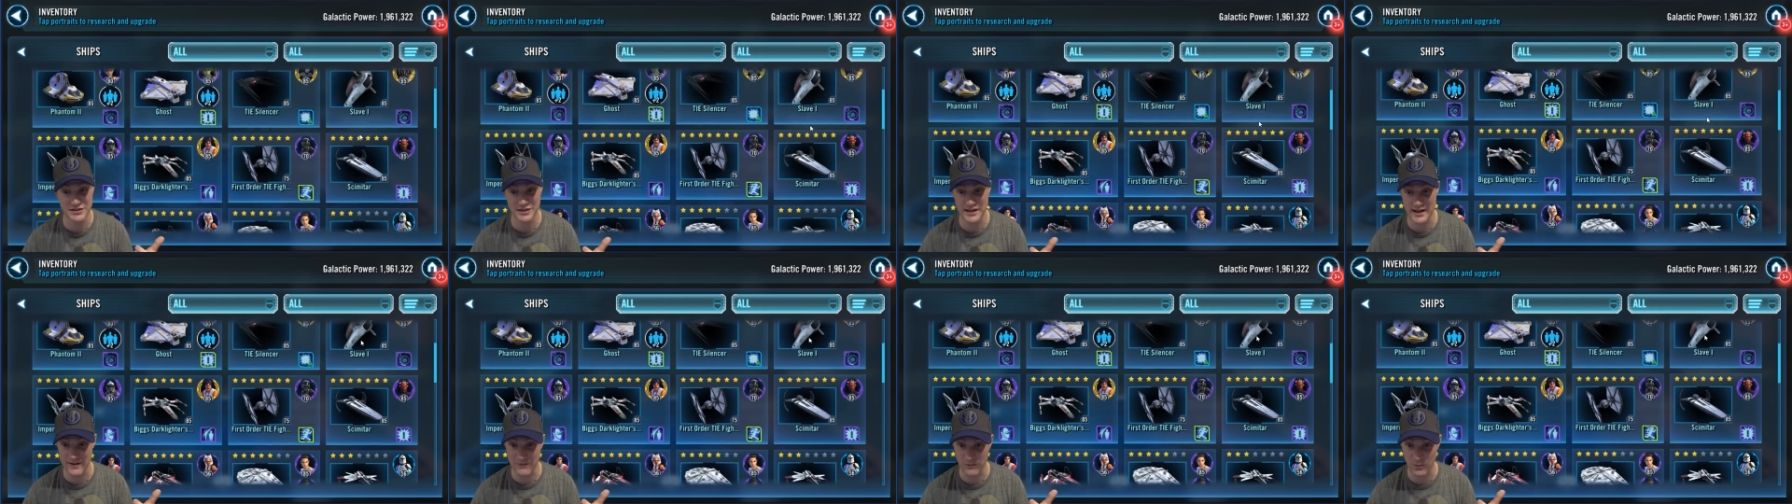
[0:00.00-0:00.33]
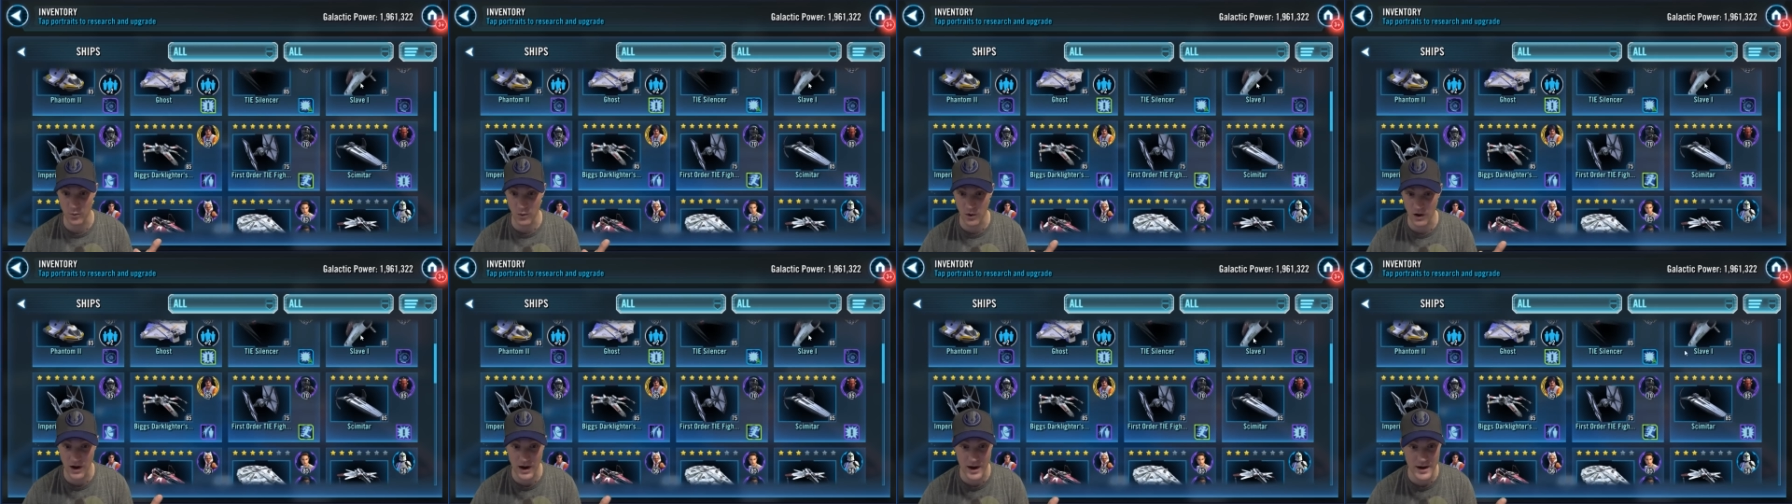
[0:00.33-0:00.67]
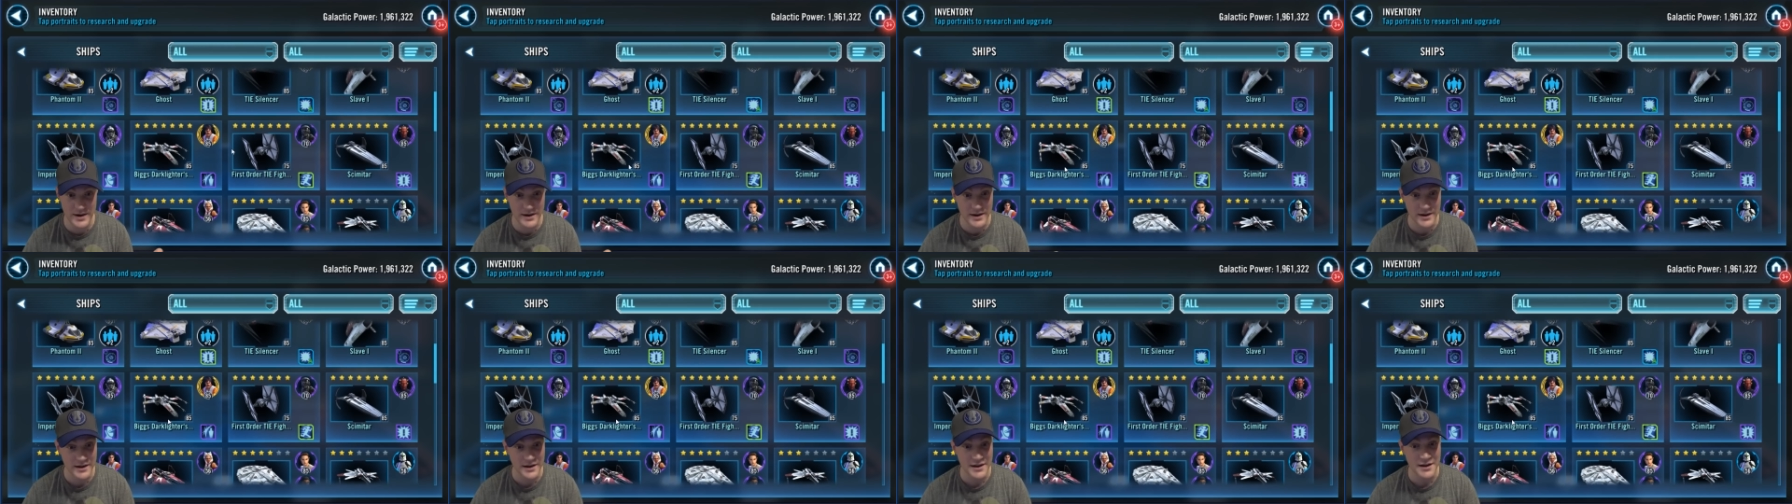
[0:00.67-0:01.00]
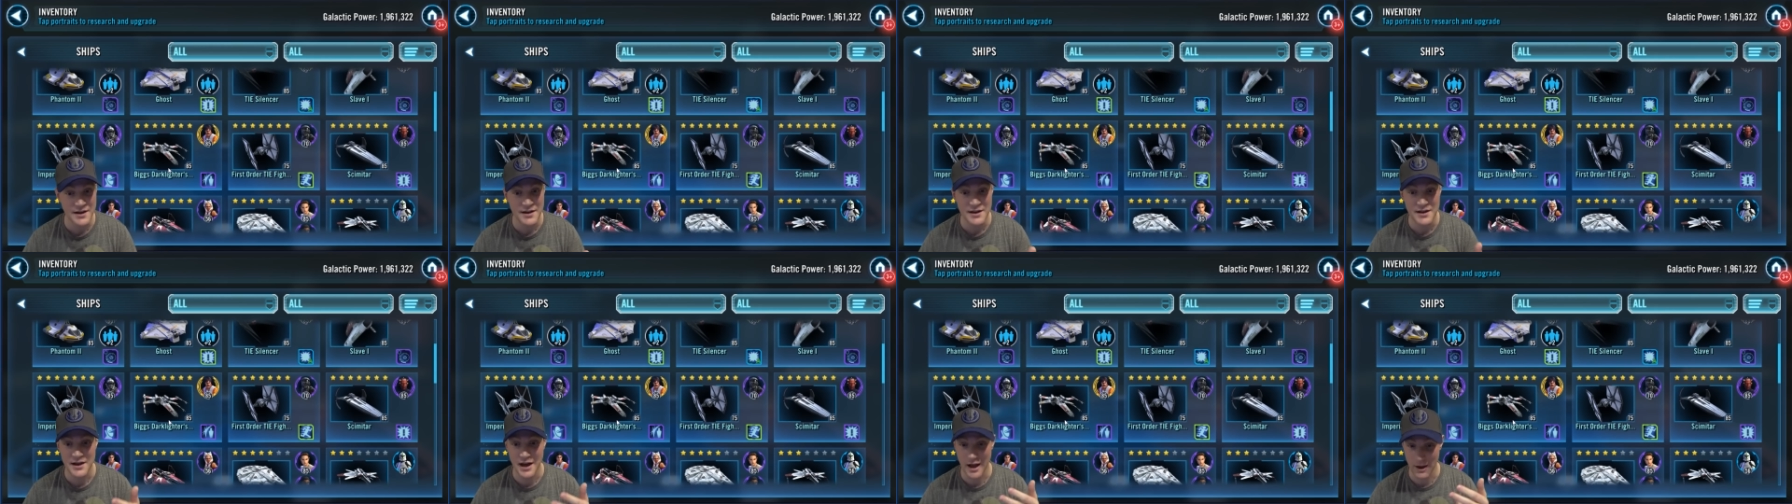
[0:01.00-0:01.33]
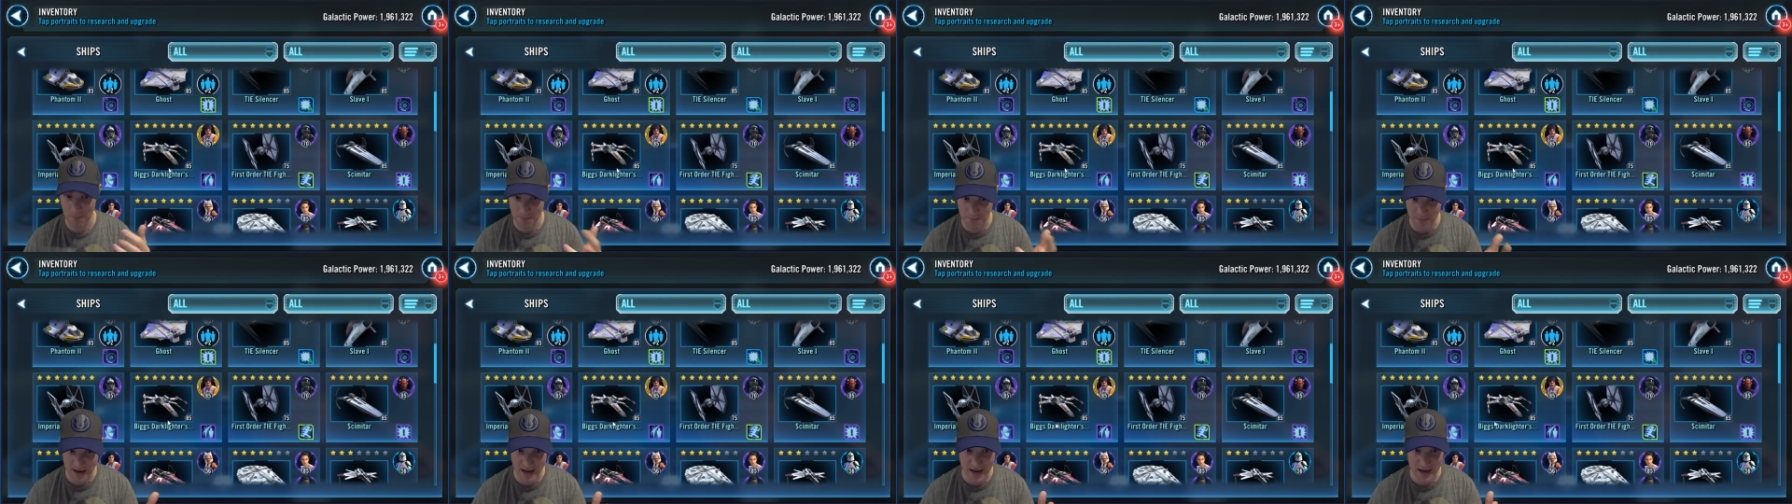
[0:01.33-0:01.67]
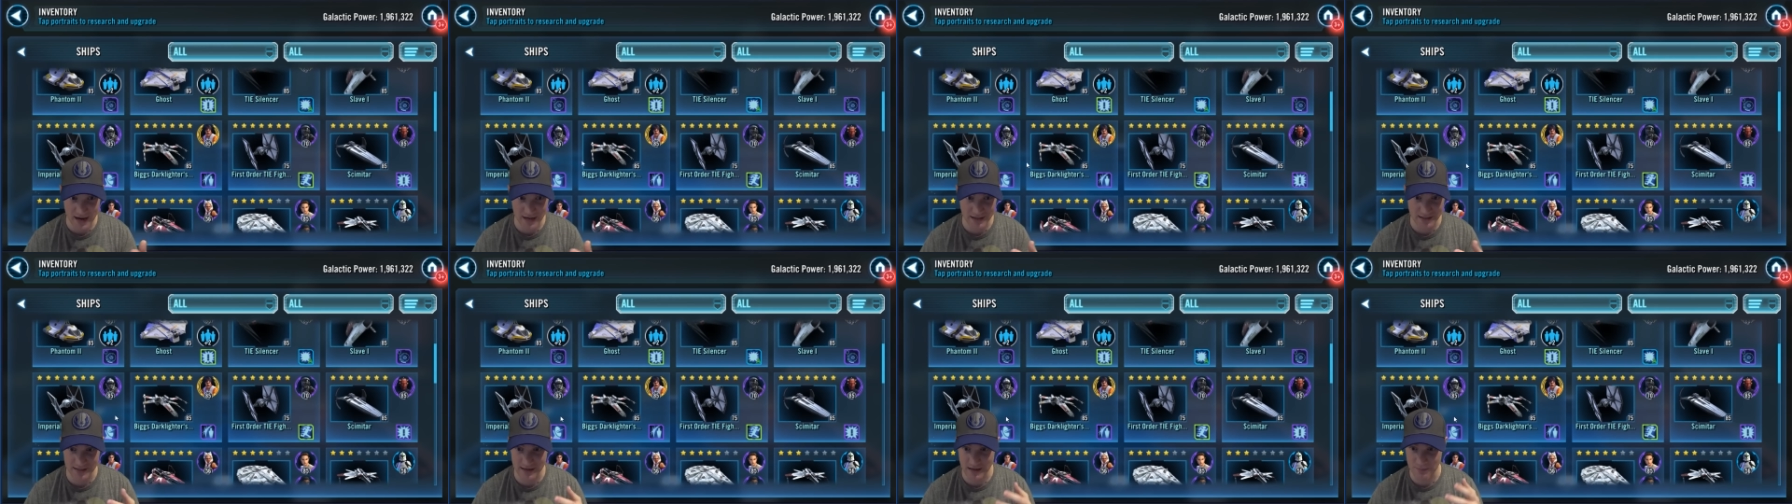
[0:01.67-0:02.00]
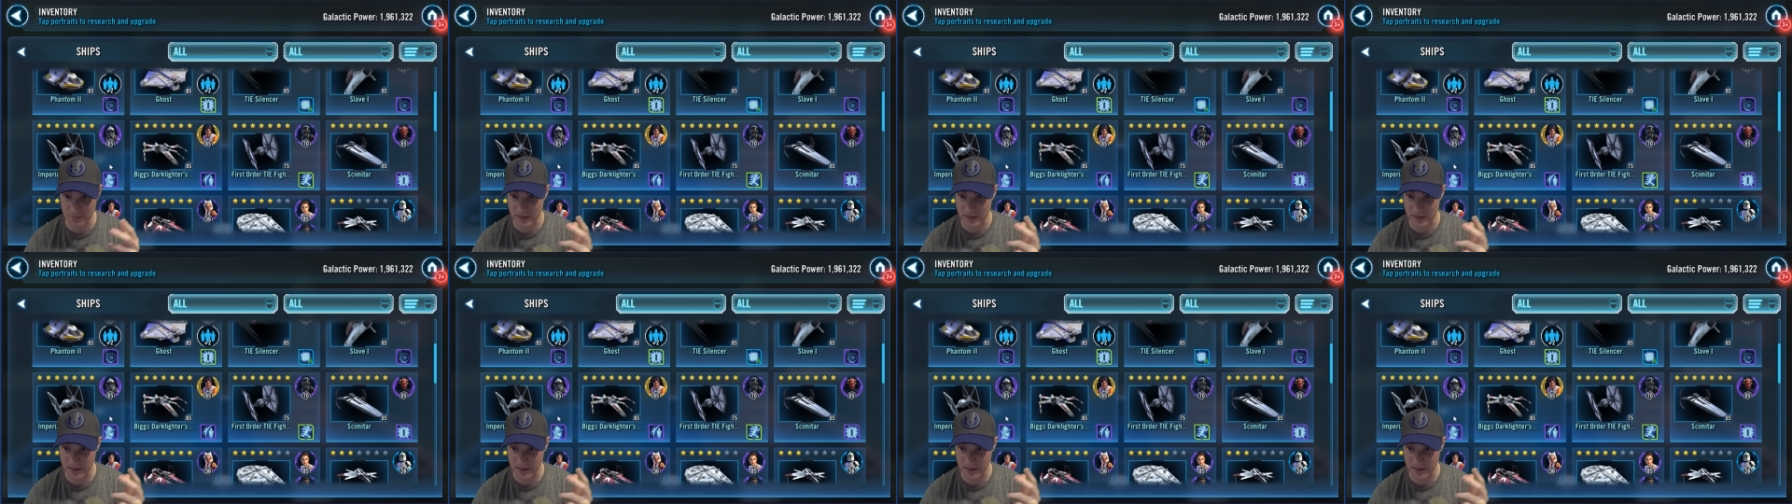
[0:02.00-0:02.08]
the Slave 1, Biggs,